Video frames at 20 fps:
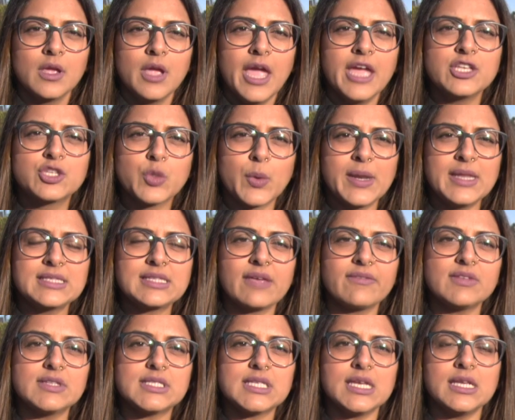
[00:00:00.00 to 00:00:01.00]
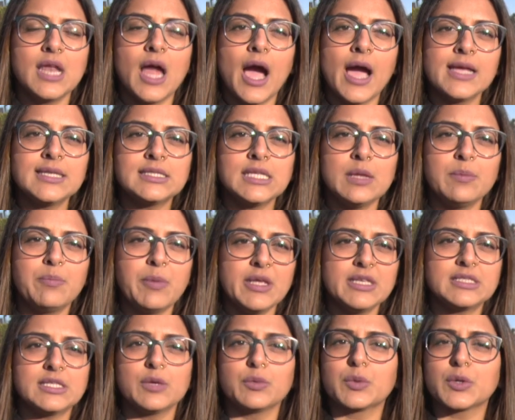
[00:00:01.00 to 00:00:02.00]
In 2017,
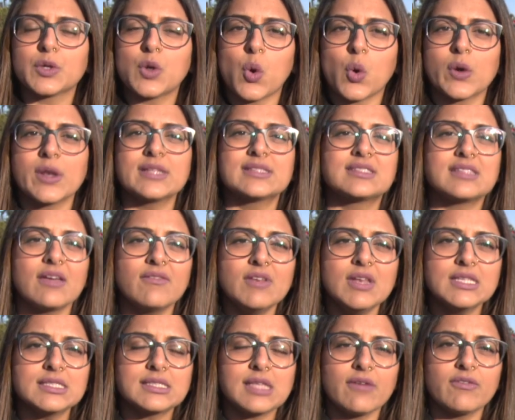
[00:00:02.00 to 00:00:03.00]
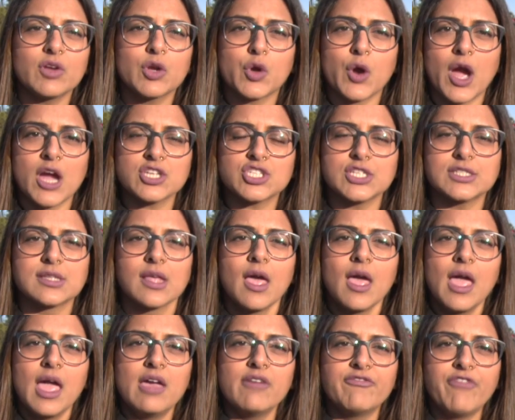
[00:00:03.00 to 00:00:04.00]
ICBC recorded 77 crashes
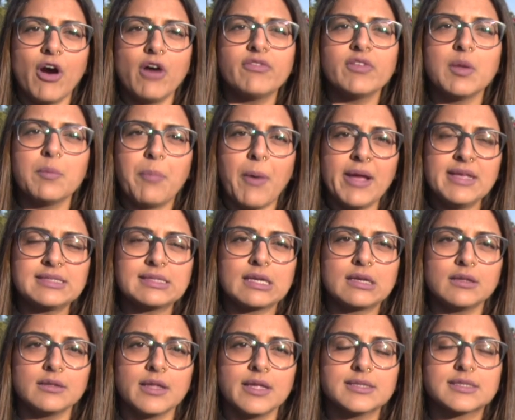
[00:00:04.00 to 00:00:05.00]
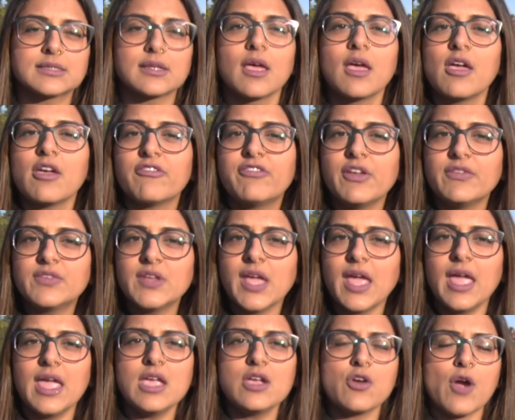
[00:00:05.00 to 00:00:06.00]
involving bicyclists,
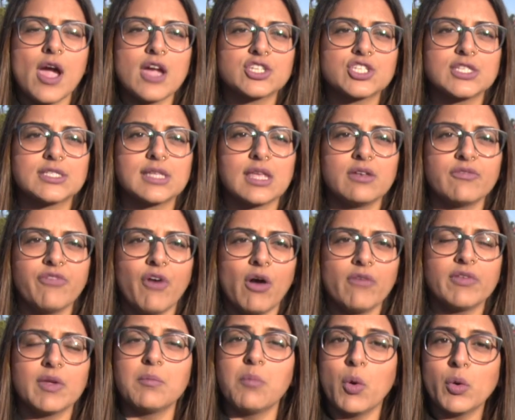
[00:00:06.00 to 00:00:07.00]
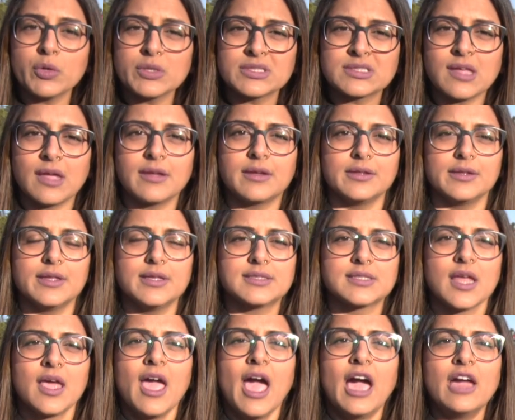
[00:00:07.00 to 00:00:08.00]
58 crashes involving
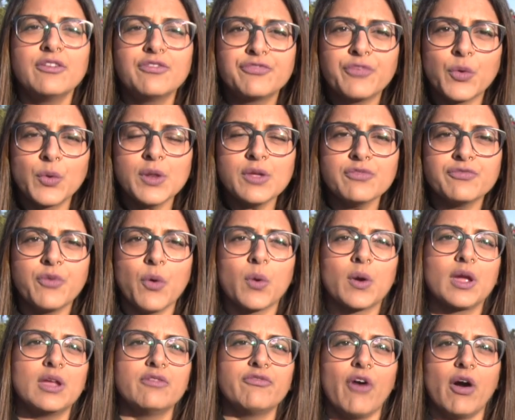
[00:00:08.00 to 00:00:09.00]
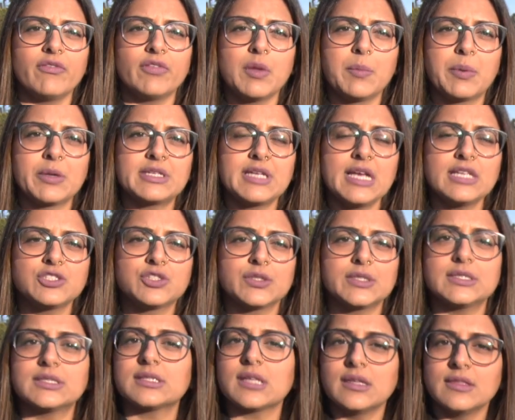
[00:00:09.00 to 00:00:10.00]
motorcyclists, and 44 involving
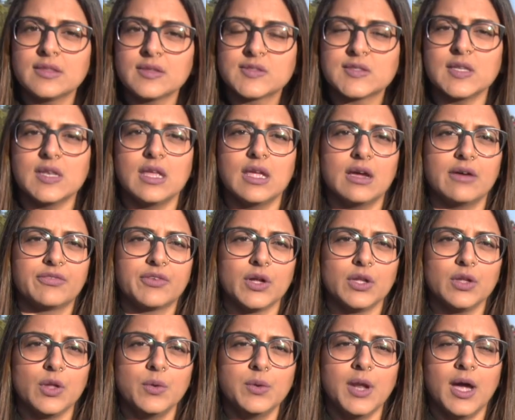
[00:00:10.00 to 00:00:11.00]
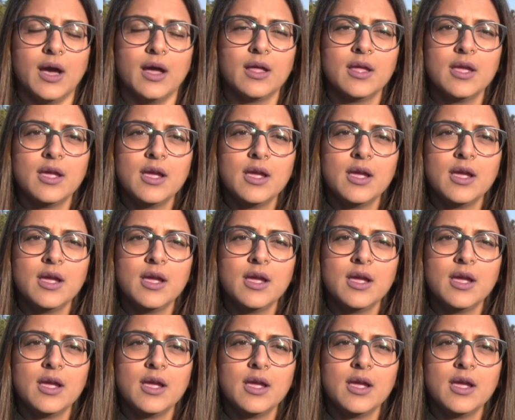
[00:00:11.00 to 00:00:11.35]
pedestrians in the city of Kelowna.